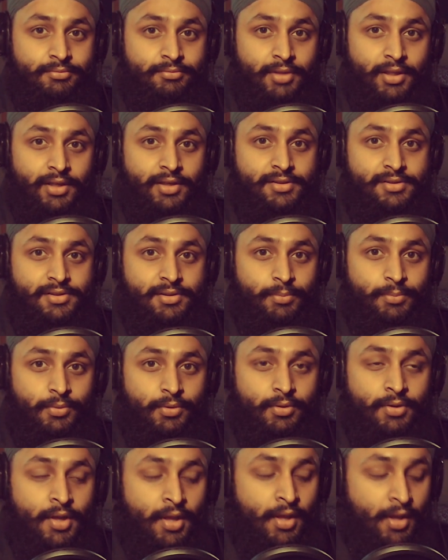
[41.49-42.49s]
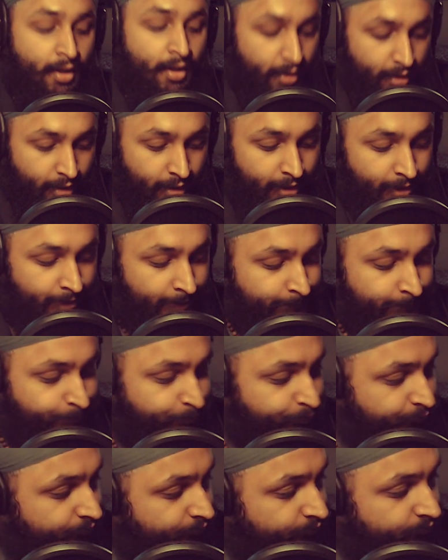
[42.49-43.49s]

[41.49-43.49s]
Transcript: Plain and simple. No,